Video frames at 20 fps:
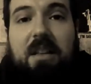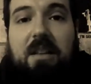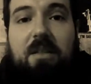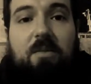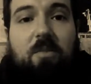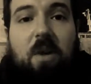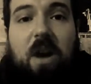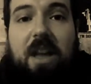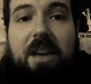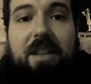
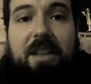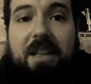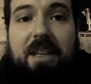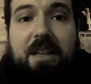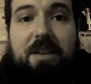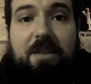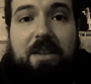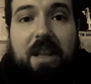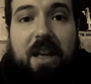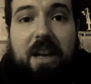Why did they
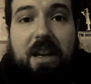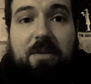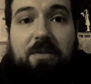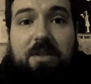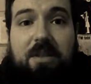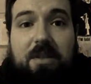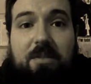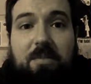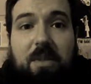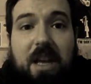do that? It
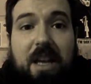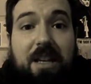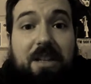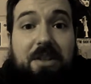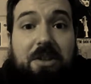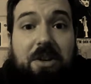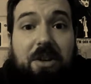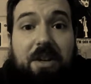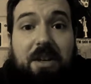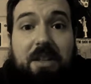was a bad
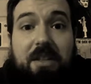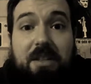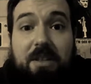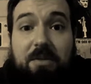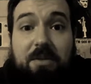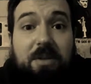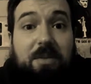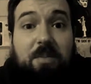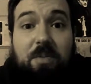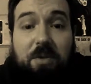choice. It
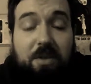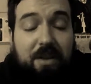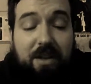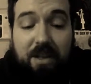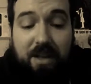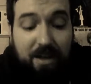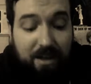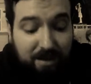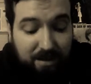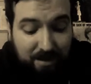was poor
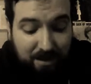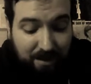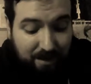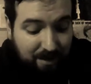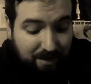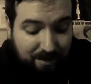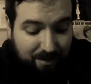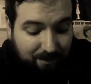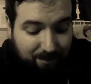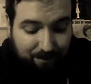taste. I
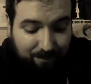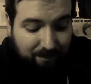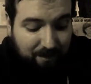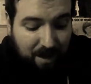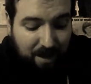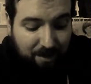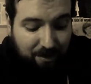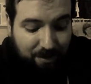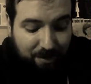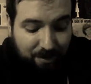
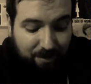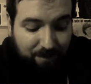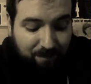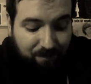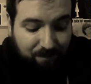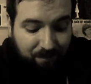don't know.